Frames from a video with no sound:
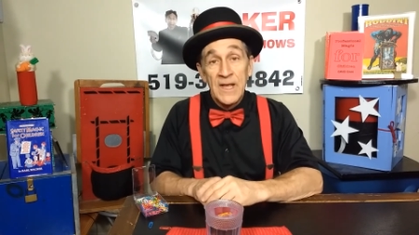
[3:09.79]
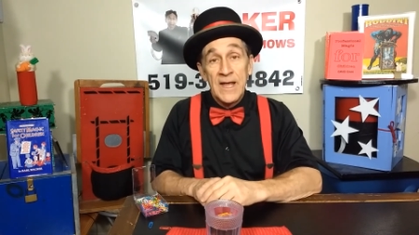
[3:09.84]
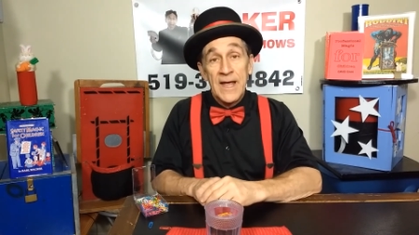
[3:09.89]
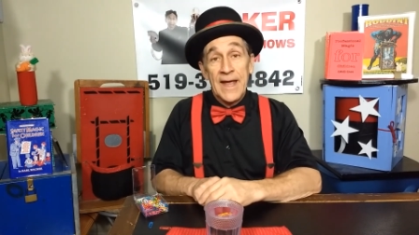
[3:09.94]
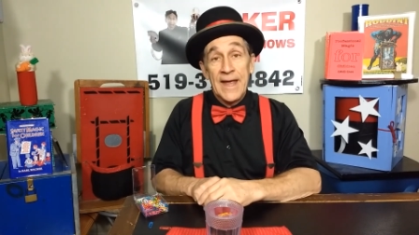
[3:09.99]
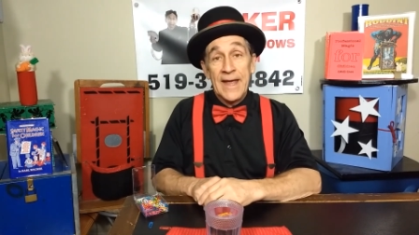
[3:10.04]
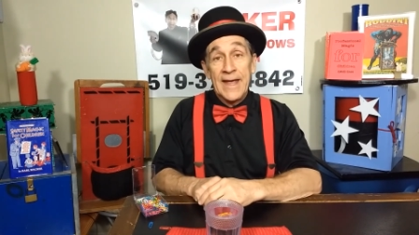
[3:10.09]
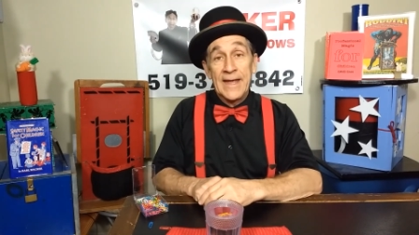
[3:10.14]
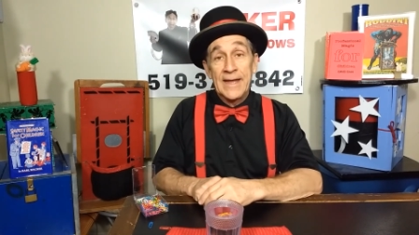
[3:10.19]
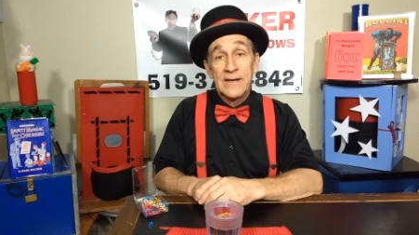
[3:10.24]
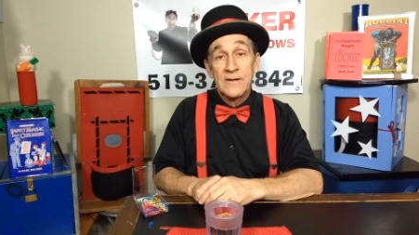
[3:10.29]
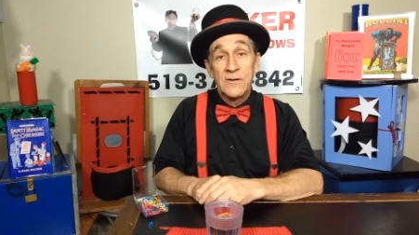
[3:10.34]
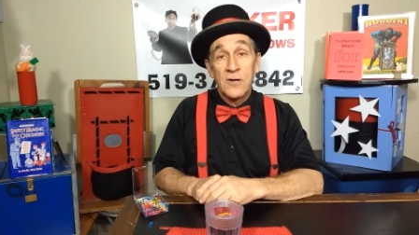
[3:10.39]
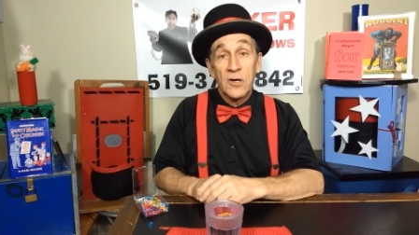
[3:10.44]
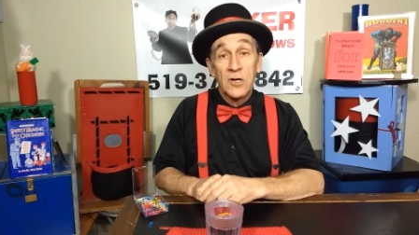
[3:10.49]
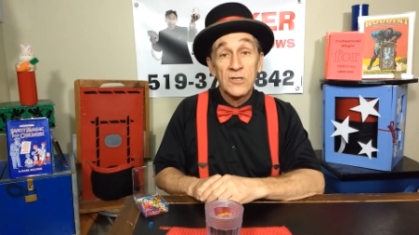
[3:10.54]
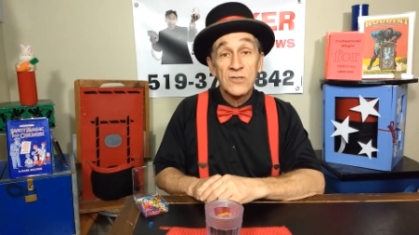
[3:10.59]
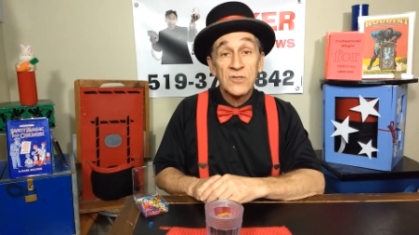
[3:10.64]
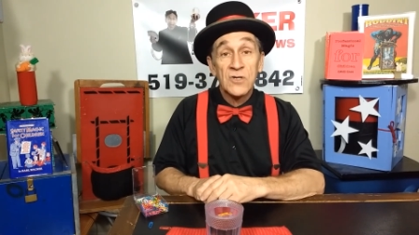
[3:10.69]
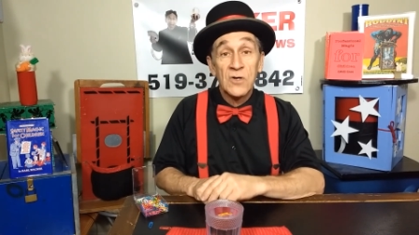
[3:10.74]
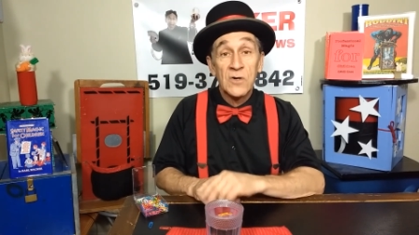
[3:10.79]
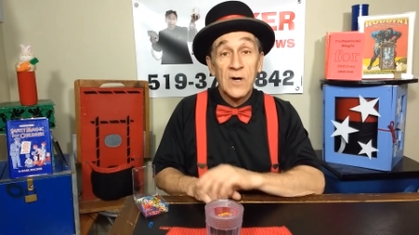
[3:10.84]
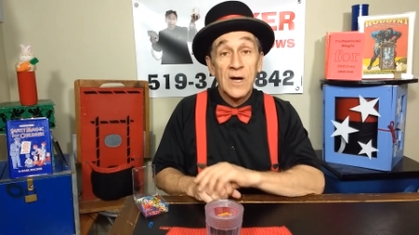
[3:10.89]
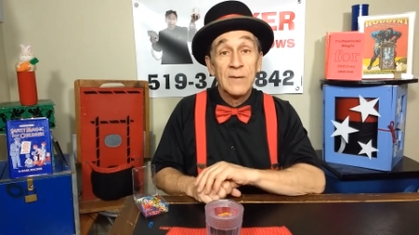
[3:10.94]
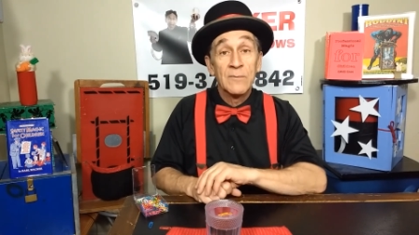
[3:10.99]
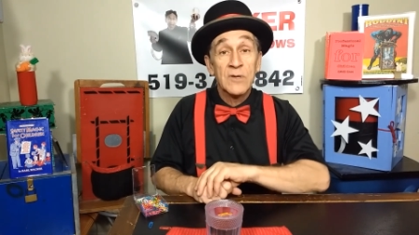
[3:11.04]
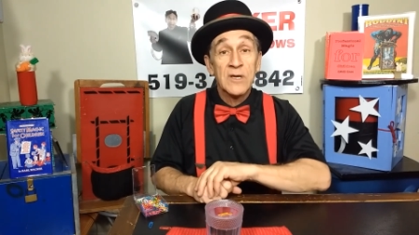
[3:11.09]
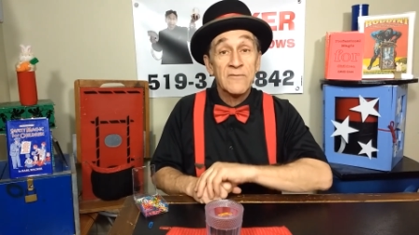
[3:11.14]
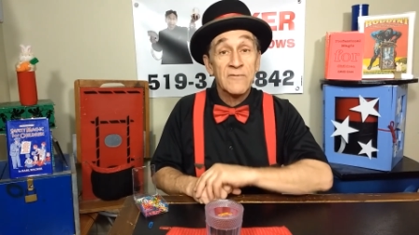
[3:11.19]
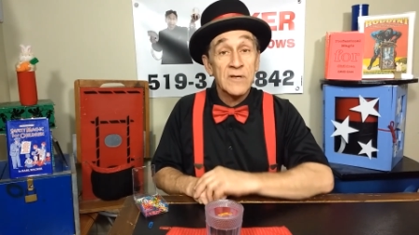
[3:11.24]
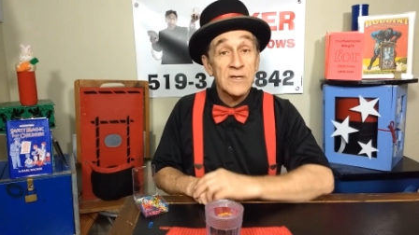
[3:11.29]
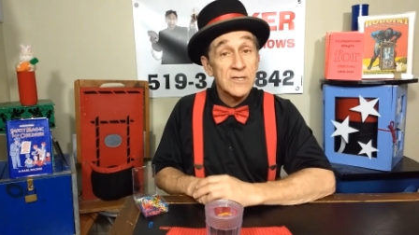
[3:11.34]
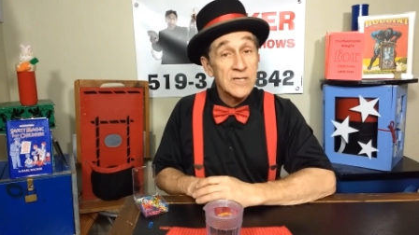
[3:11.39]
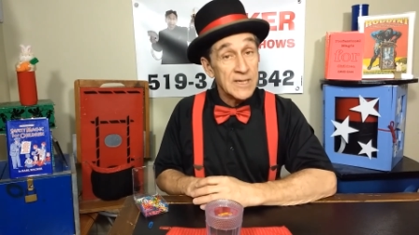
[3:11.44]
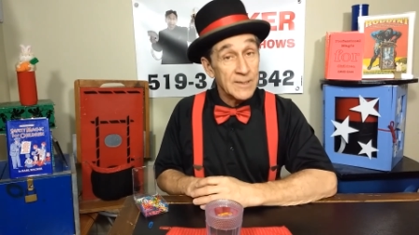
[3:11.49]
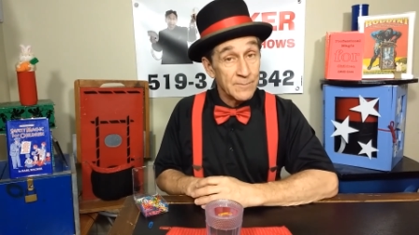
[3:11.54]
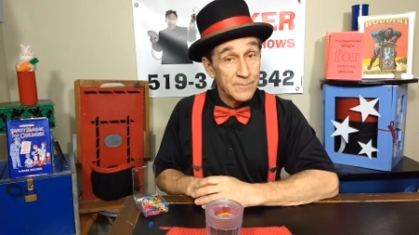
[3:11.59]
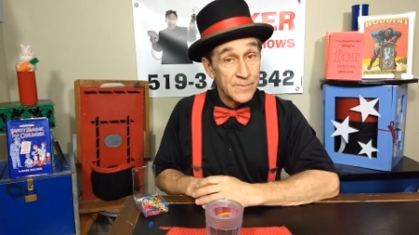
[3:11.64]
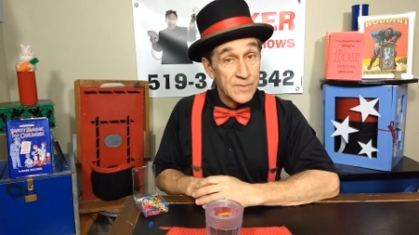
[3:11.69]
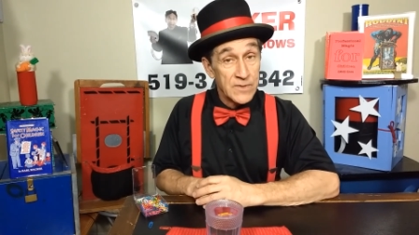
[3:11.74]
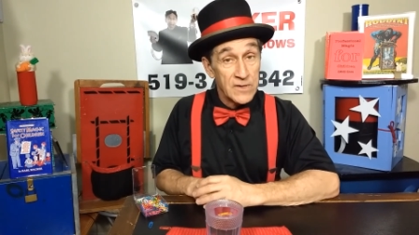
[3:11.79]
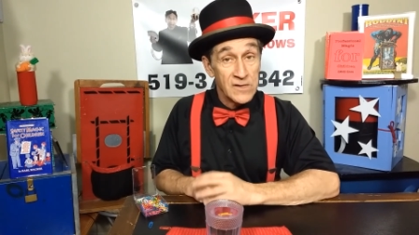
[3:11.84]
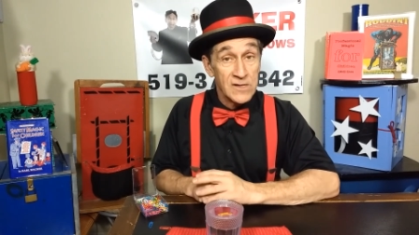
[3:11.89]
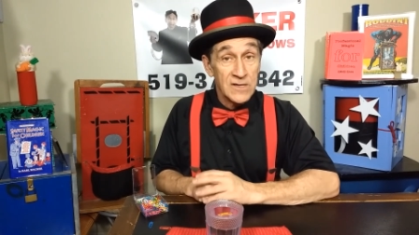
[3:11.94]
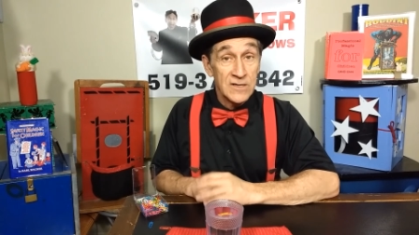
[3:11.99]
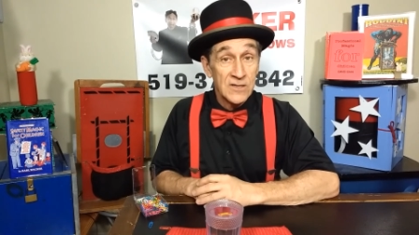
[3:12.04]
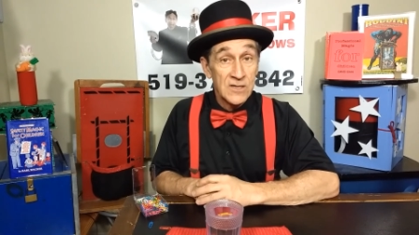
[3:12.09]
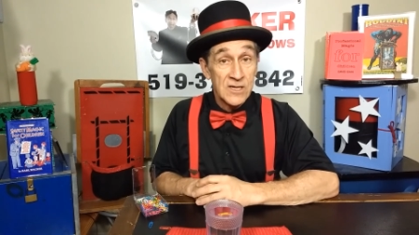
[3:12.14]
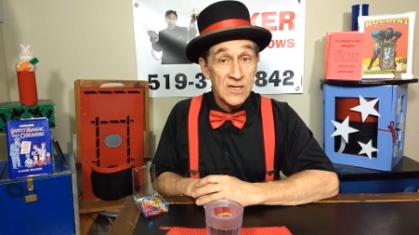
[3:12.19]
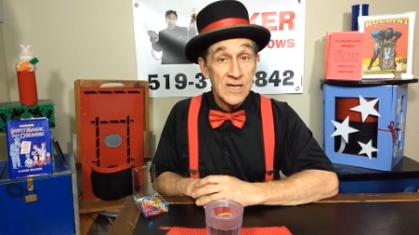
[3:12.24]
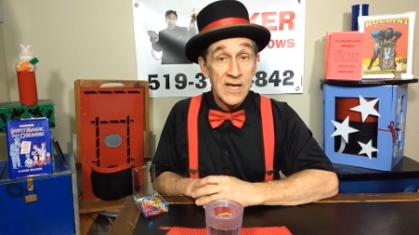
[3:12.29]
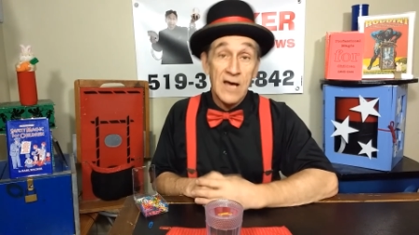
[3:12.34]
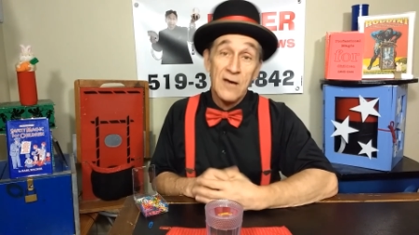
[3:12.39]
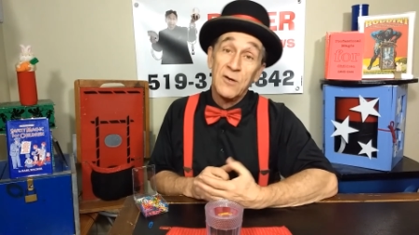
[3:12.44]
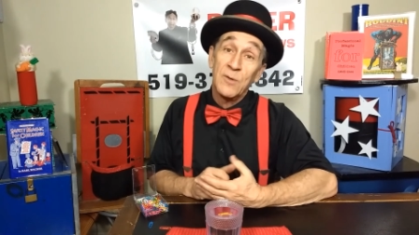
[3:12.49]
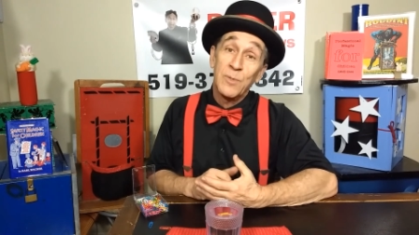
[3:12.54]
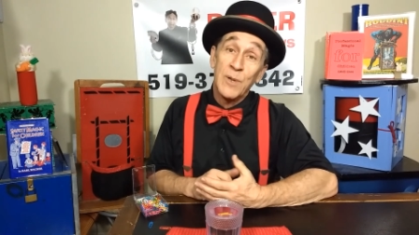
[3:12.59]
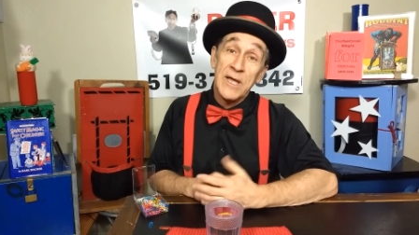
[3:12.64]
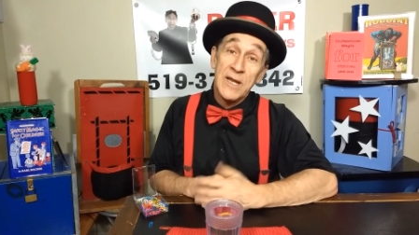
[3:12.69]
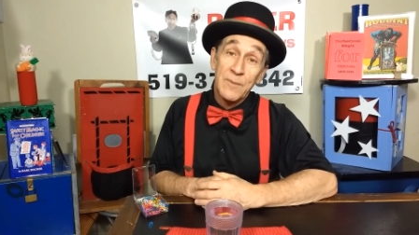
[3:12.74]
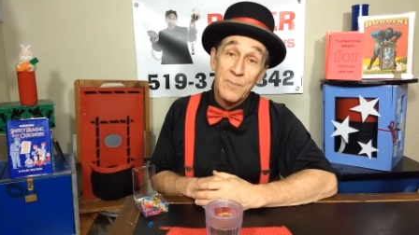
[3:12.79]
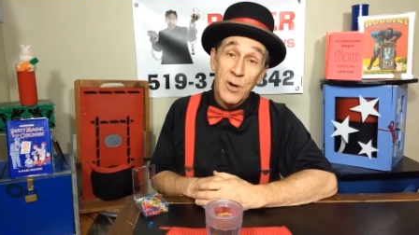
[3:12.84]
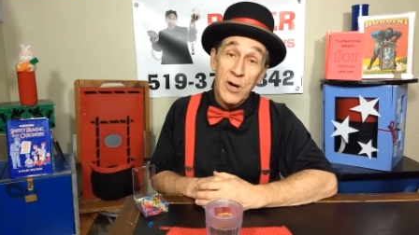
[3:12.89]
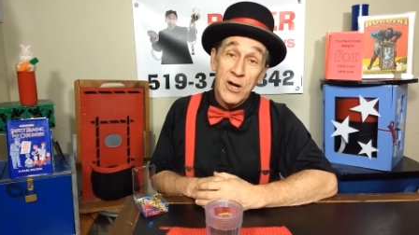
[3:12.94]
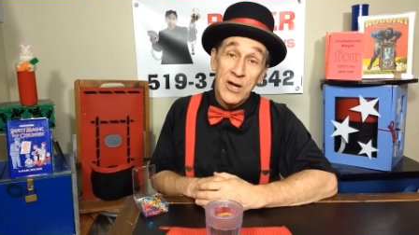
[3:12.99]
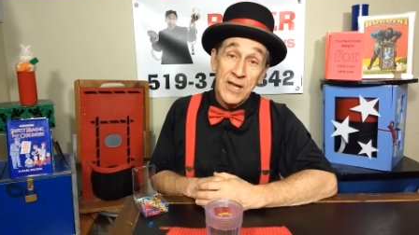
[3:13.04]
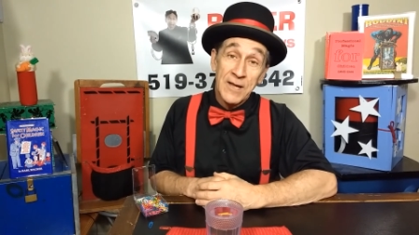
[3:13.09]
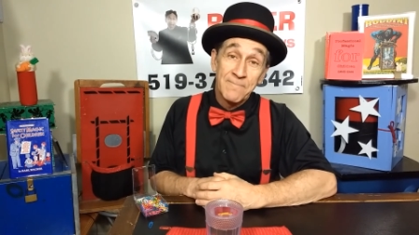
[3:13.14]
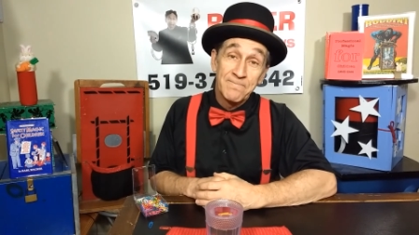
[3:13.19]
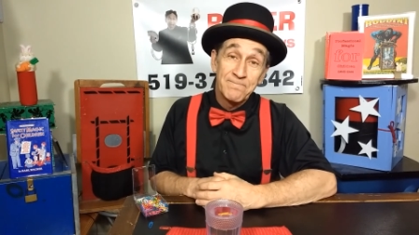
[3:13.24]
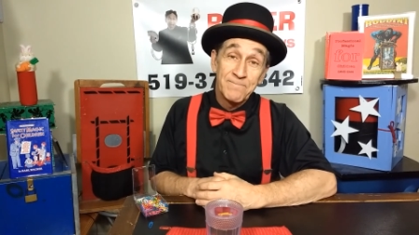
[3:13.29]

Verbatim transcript: and also i'm giving tips on uh, how to plan a party